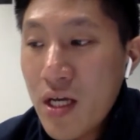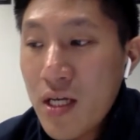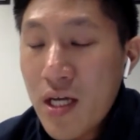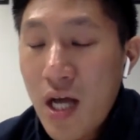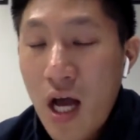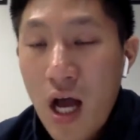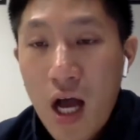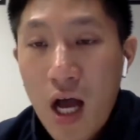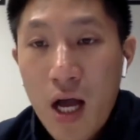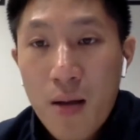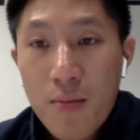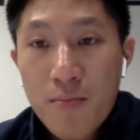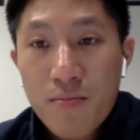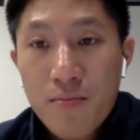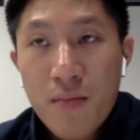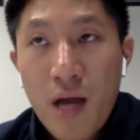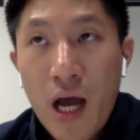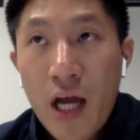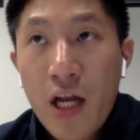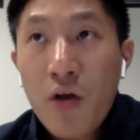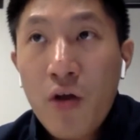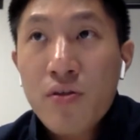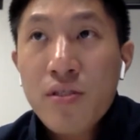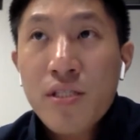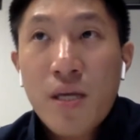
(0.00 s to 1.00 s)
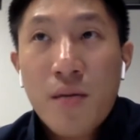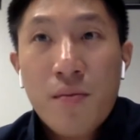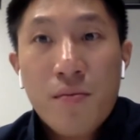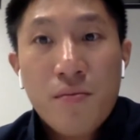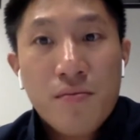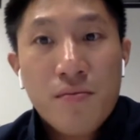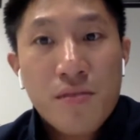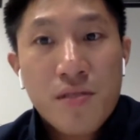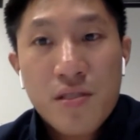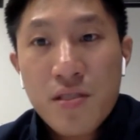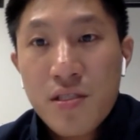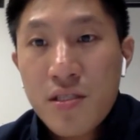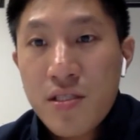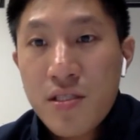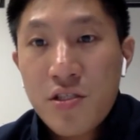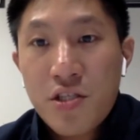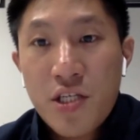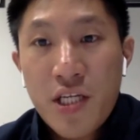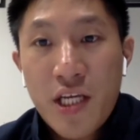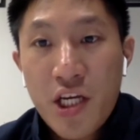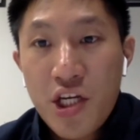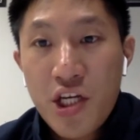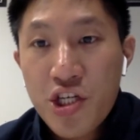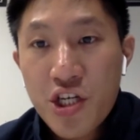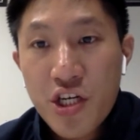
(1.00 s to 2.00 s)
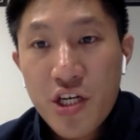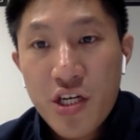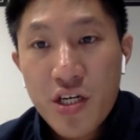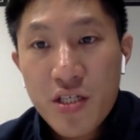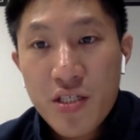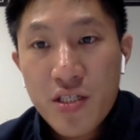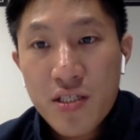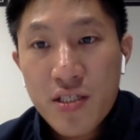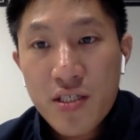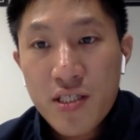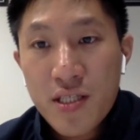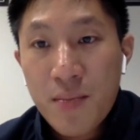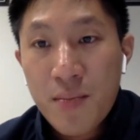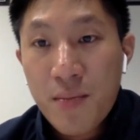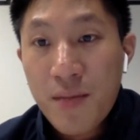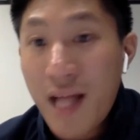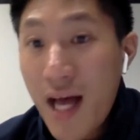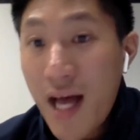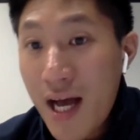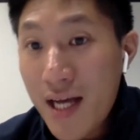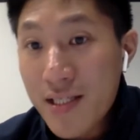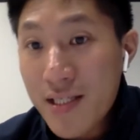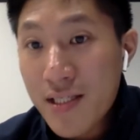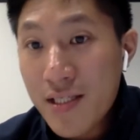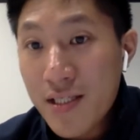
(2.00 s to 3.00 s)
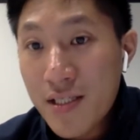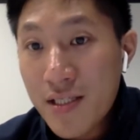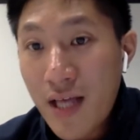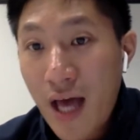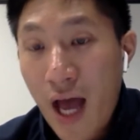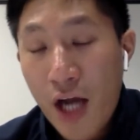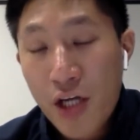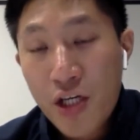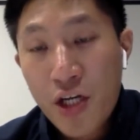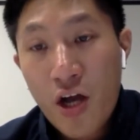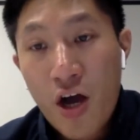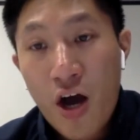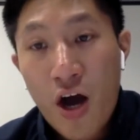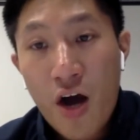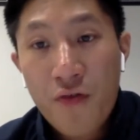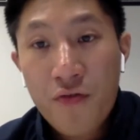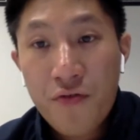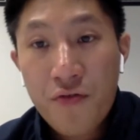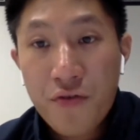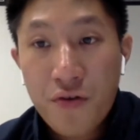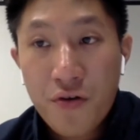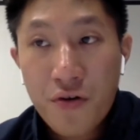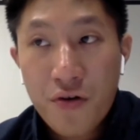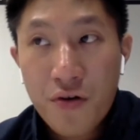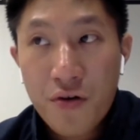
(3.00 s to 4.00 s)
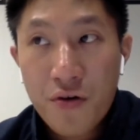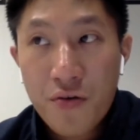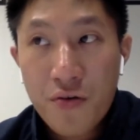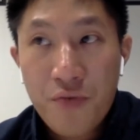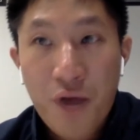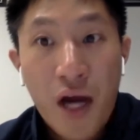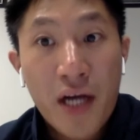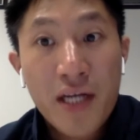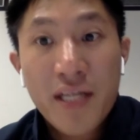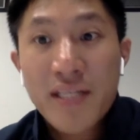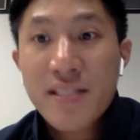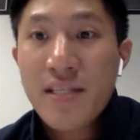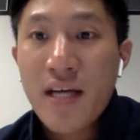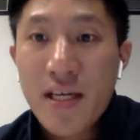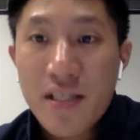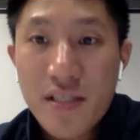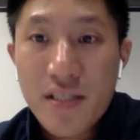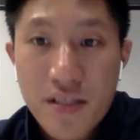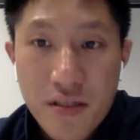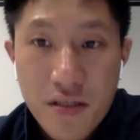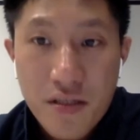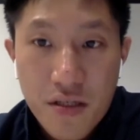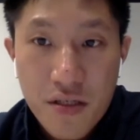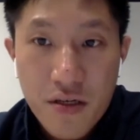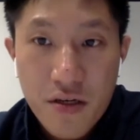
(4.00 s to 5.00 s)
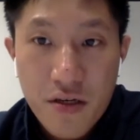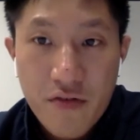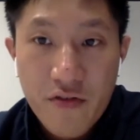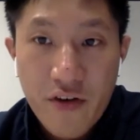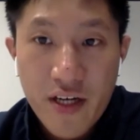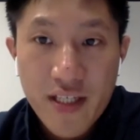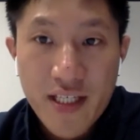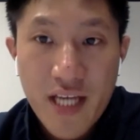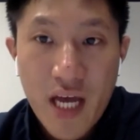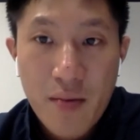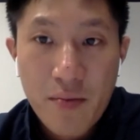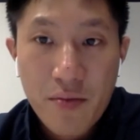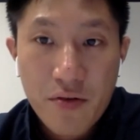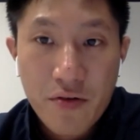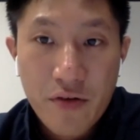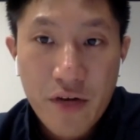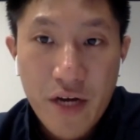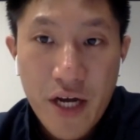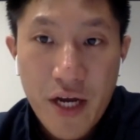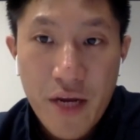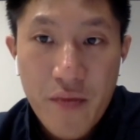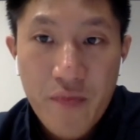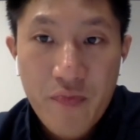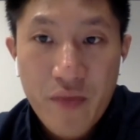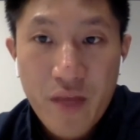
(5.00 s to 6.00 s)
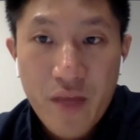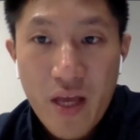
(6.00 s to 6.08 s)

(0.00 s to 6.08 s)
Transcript: I know some teachers in some classes actually offer practice tests, for example, right?